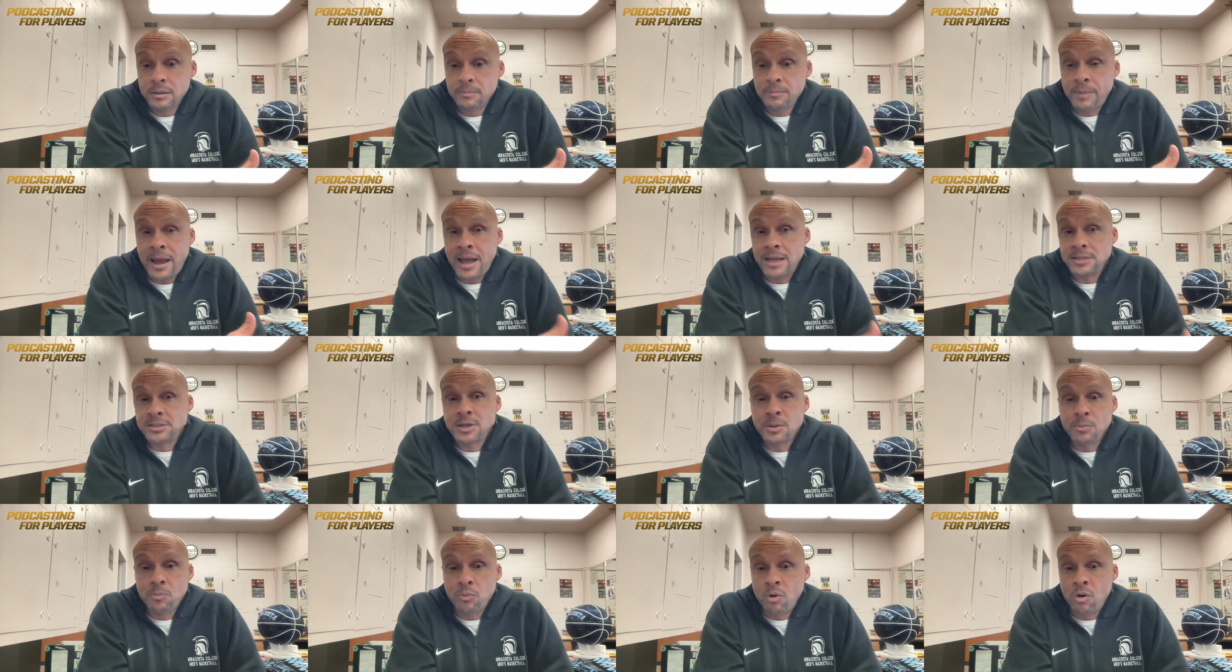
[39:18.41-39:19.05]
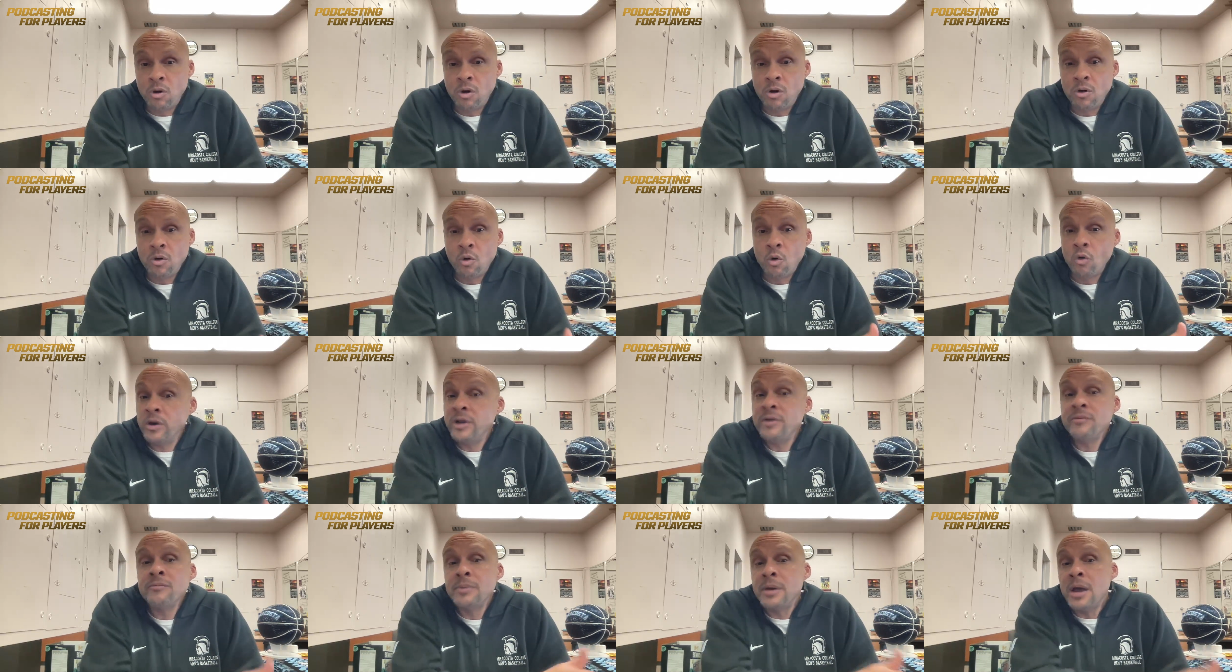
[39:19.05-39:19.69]
basketball
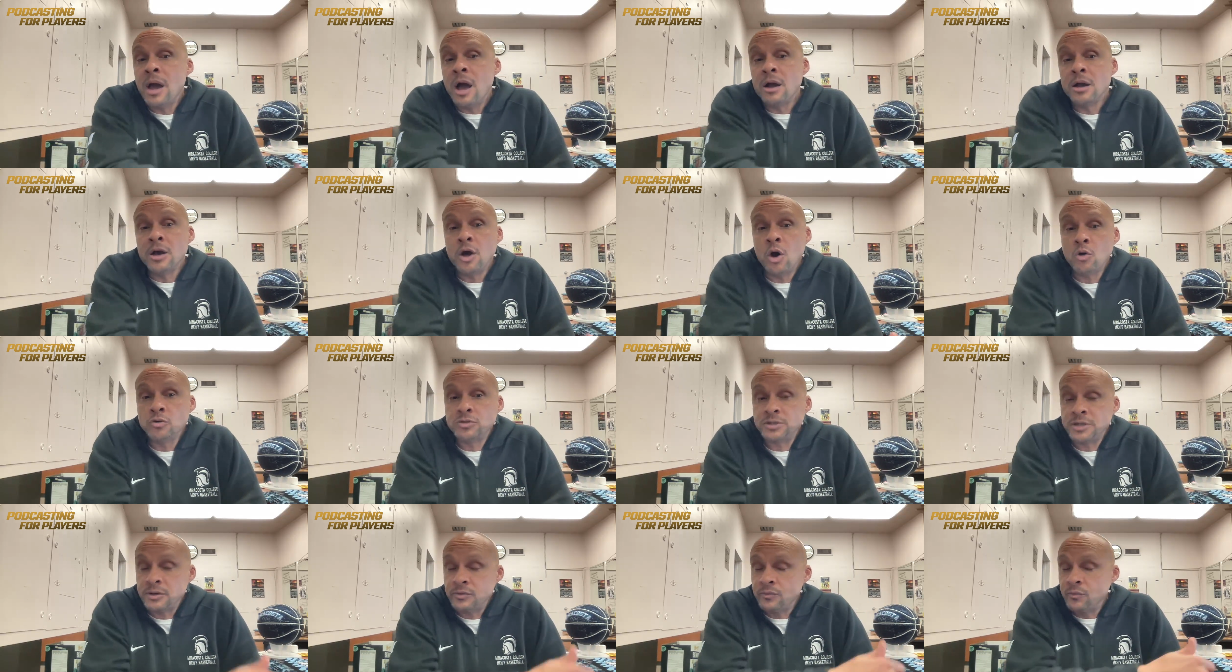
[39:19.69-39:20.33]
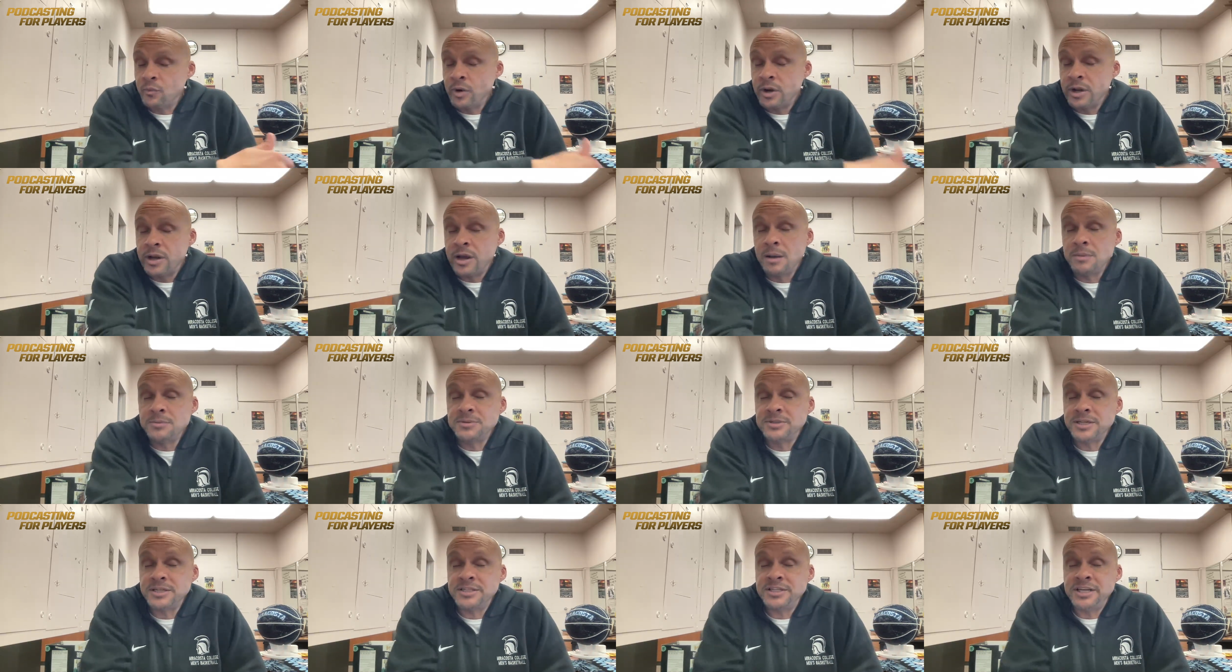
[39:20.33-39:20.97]
or even beyond coaching when it
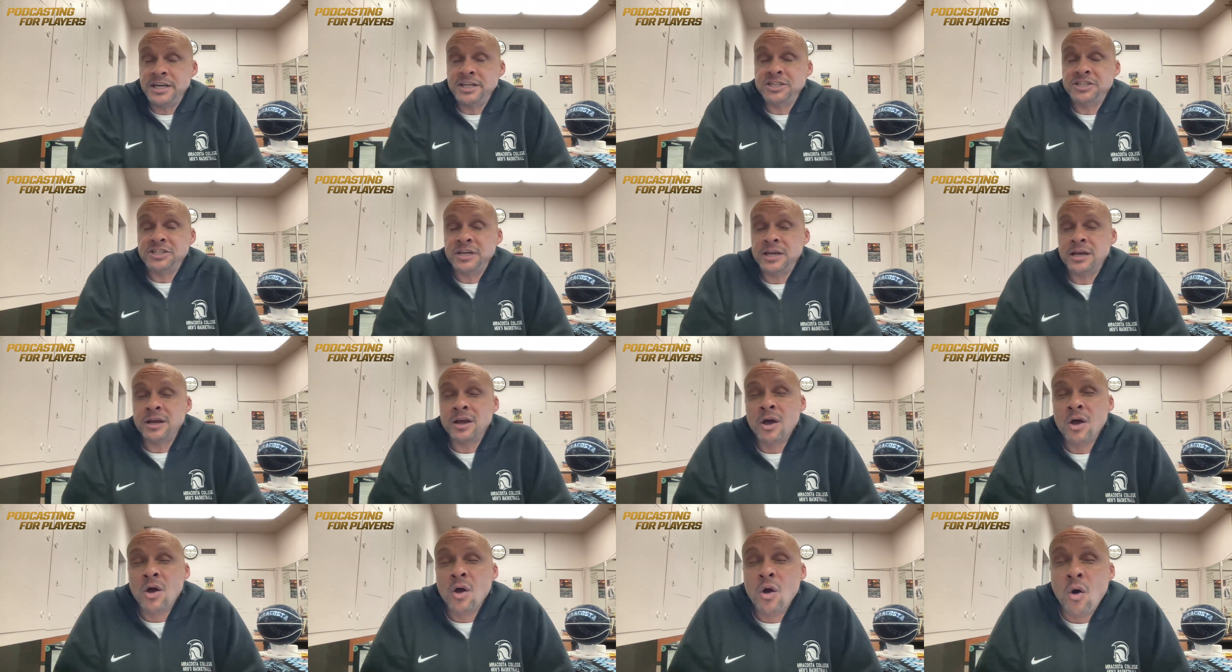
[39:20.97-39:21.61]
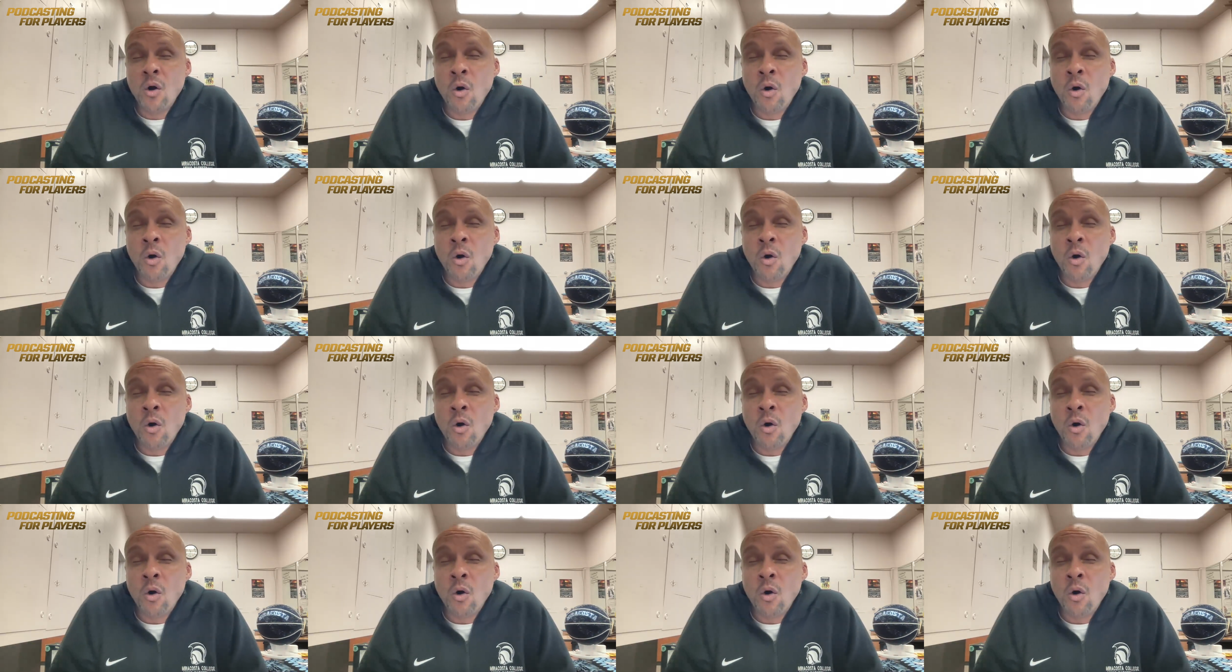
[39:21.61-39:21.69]
comes to teaching